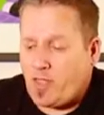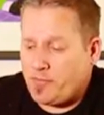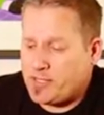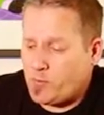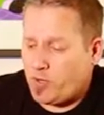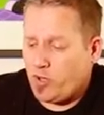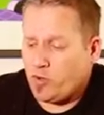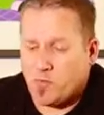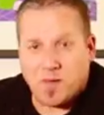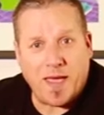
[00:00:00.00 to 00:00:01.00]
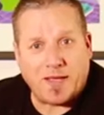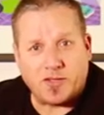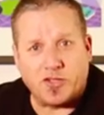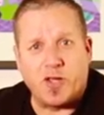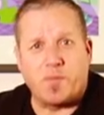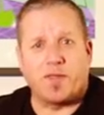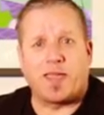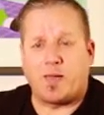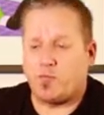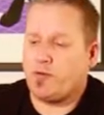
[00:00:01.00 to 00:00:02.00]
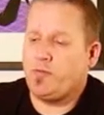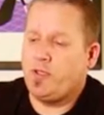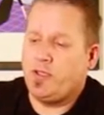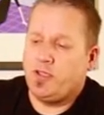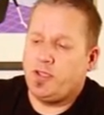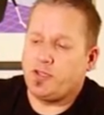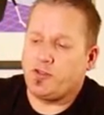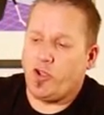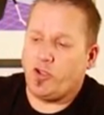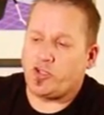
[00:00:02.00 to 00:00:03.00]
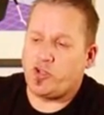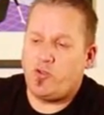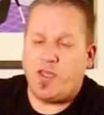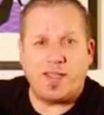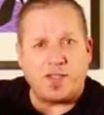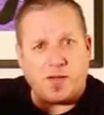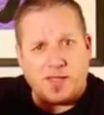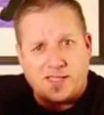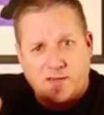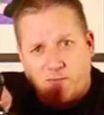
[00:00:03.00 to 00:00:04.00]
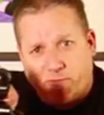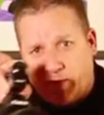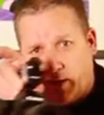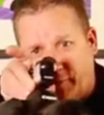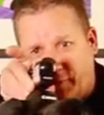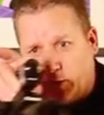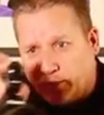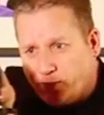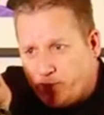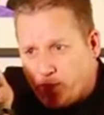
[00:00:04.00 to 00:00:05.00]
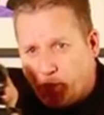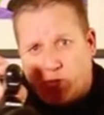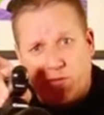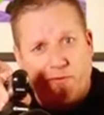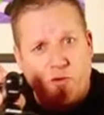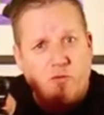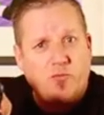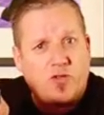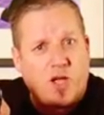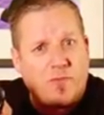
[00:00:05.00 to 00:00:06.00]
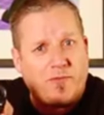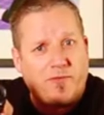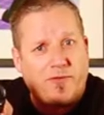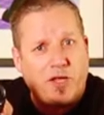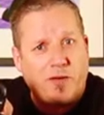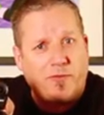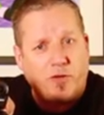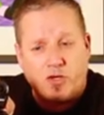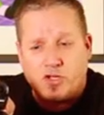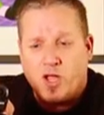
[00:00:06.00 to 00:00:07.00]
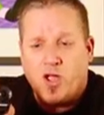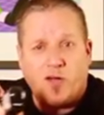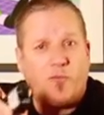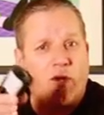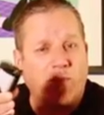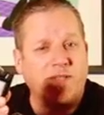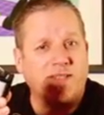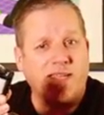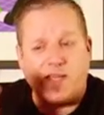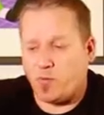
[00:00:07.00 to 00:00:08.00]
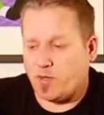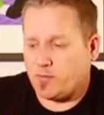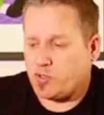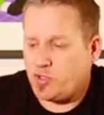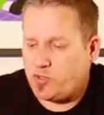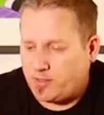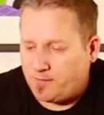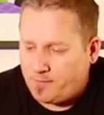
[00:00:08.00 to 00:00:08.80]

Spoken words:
This one I normally mount to the top of the camera, into the hot shoe there, so I can get some field of point of view type video footage of what I'm seeing when I'm shooting.